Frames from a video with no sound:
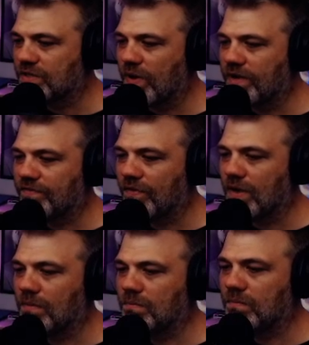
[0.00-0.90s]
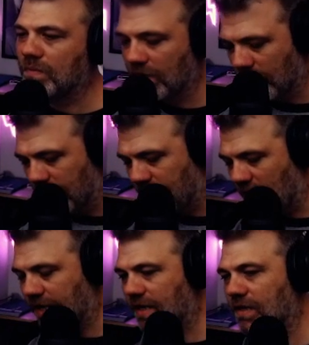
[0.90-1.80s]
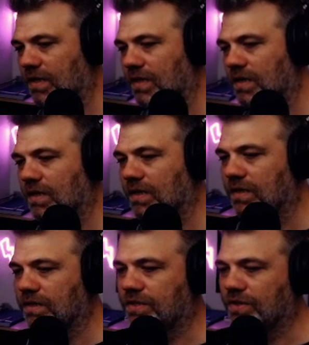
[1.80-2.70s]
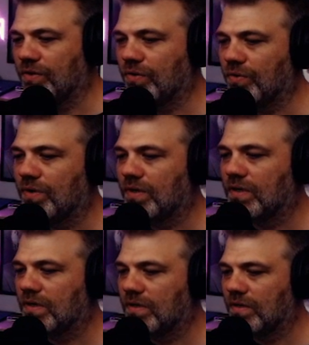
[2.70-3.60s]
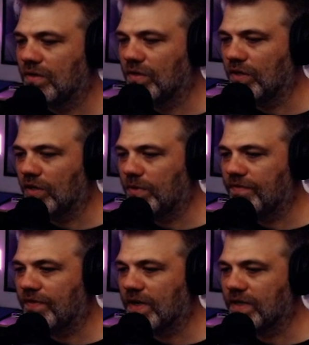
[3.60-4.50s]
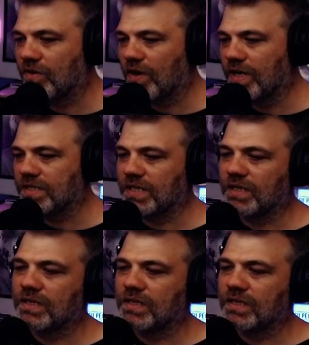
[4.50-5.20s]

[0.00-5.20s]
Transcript: went from funny to a little bit fucking crazy.